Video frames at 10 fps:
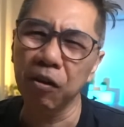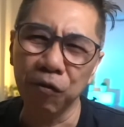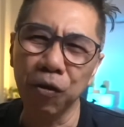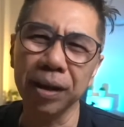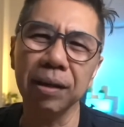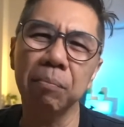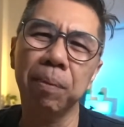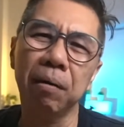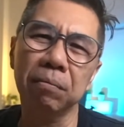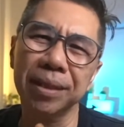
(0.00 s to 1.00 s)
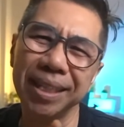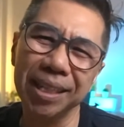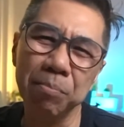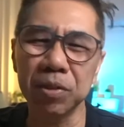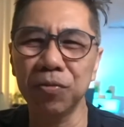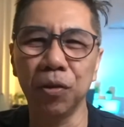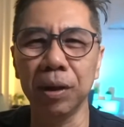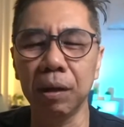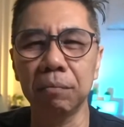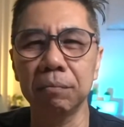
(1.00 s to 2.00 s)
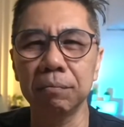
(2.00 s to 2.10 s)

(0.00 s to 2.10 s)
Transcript: Forget about themes for now.